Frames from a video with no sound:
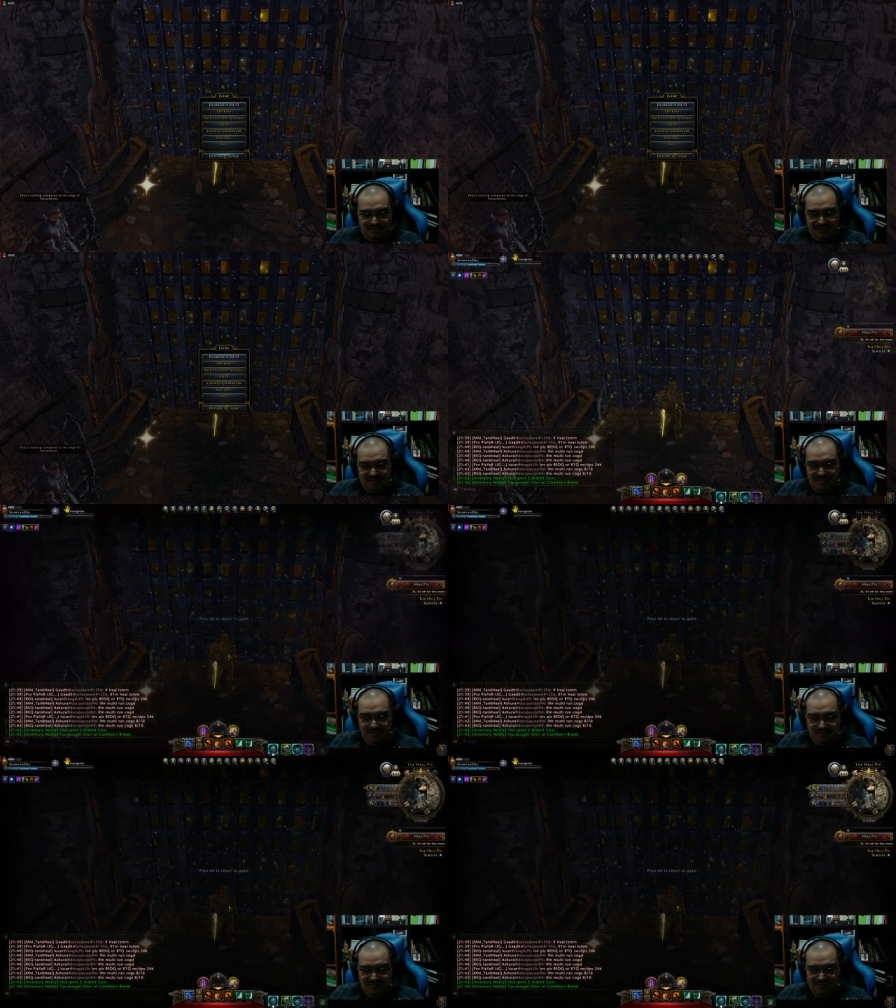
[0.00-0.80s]
I know
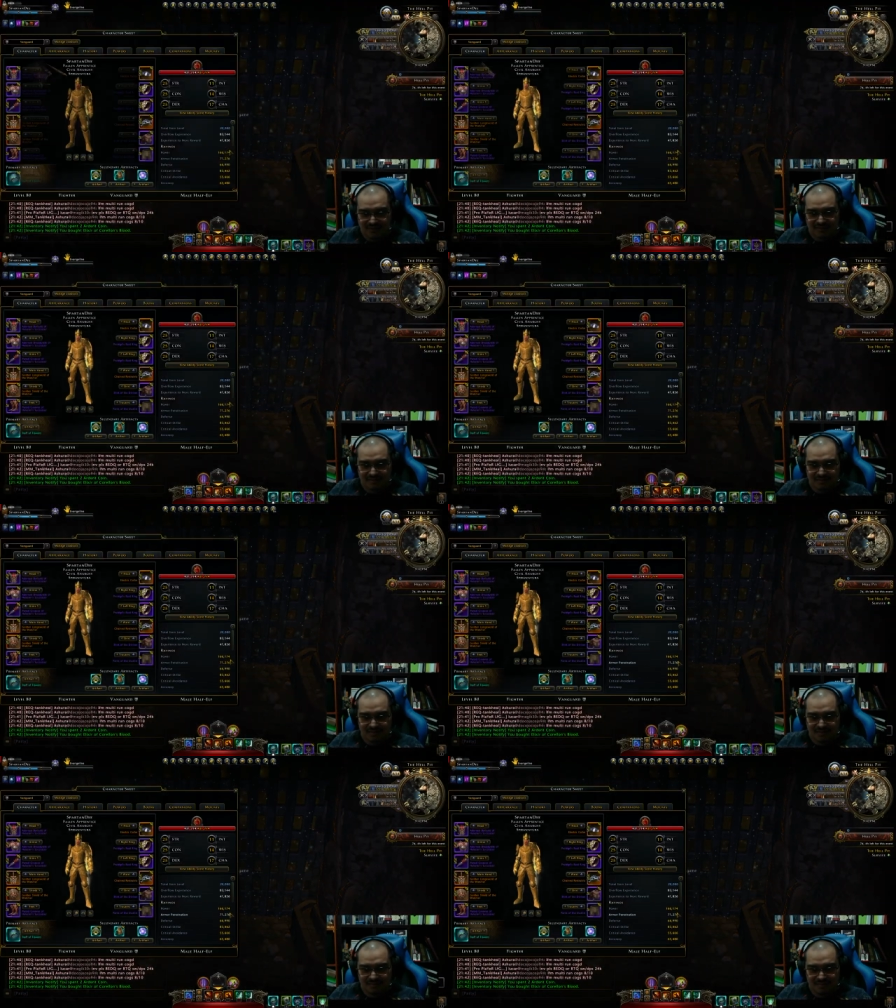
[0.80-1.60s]
I've got like
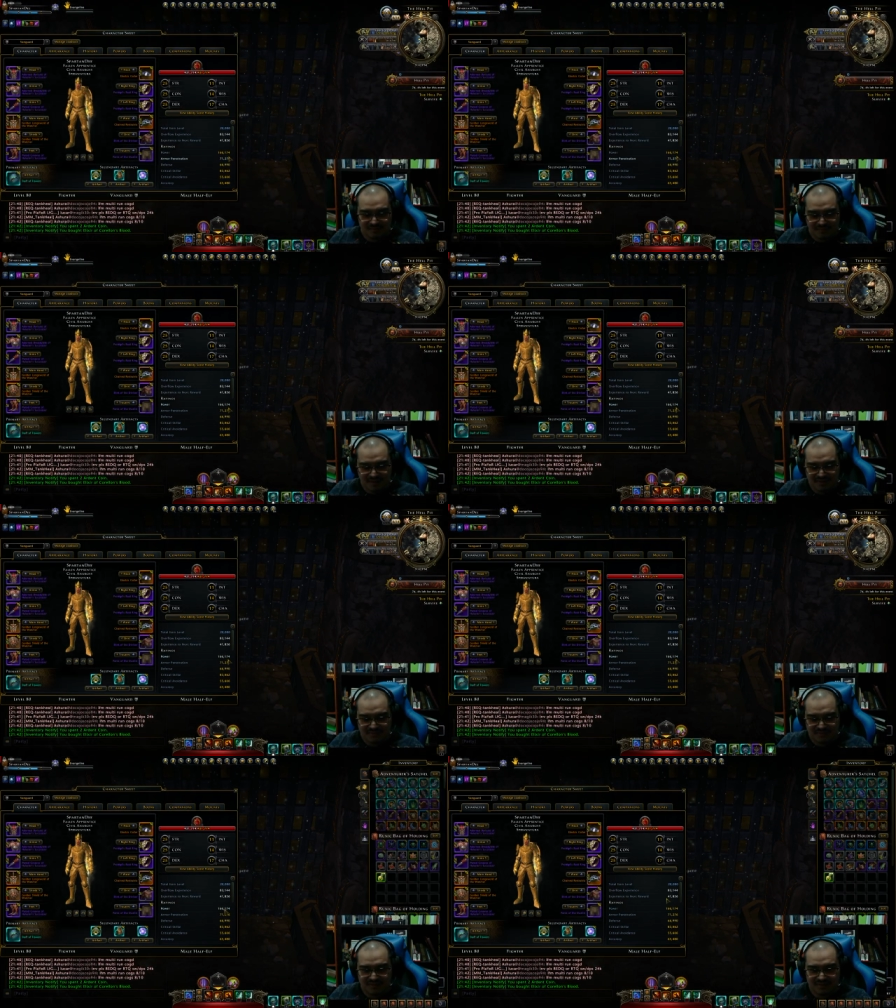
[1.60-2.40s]
quite a bit of
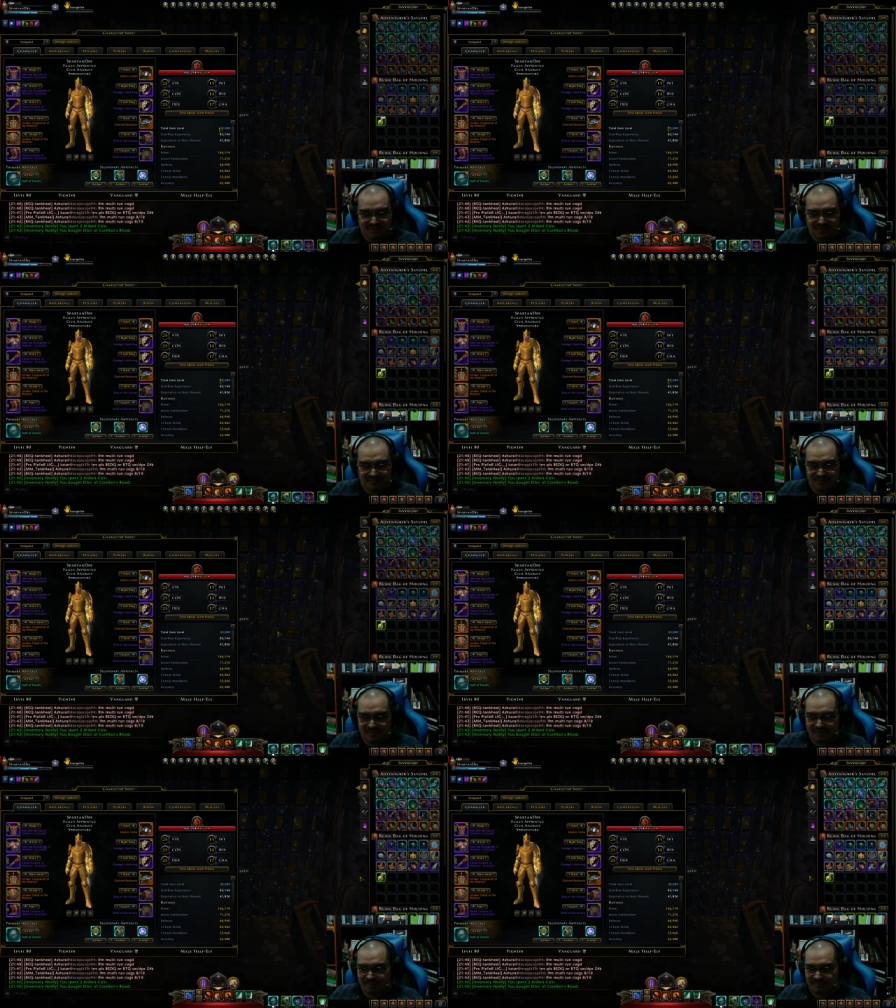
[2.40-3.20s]
power, even
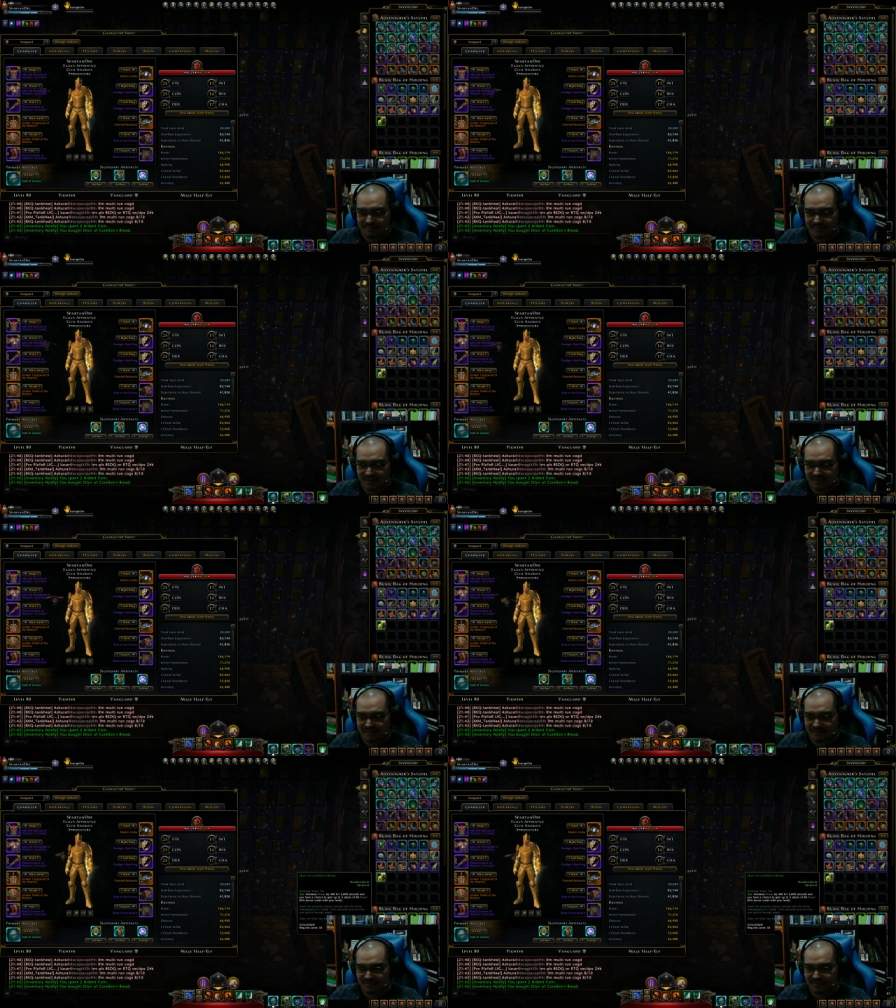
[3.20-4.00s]
though I'm like
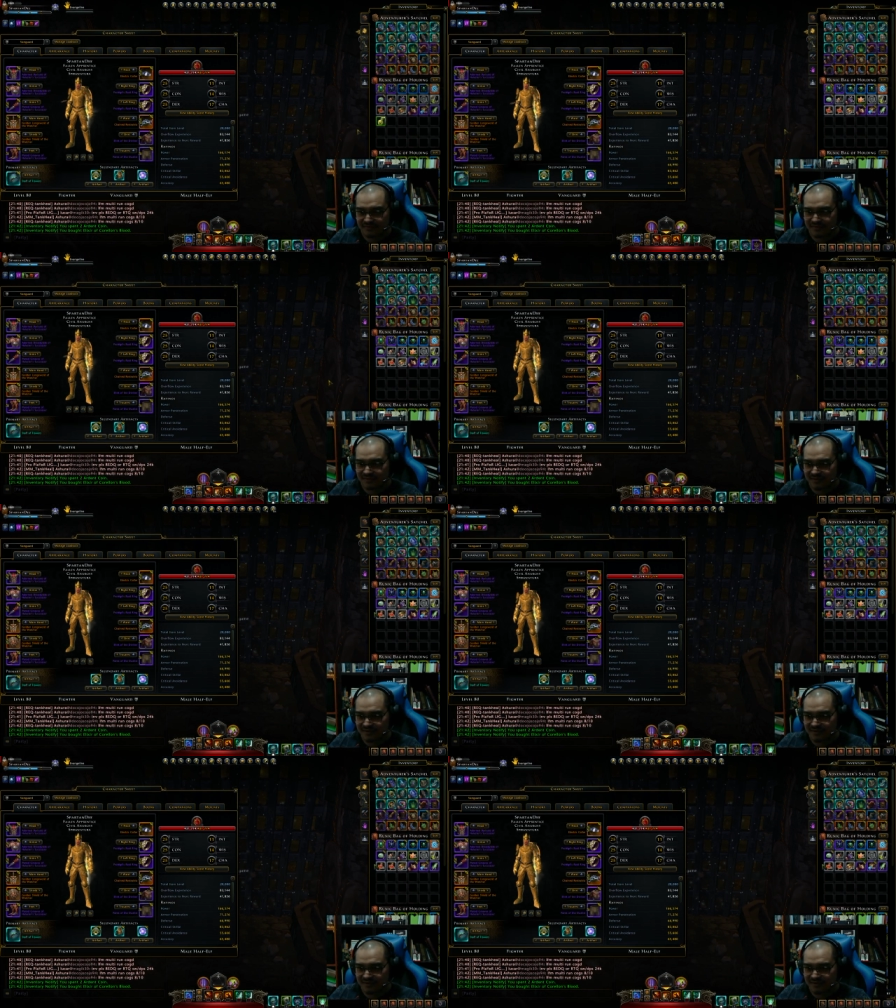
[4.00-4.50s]
nerfed.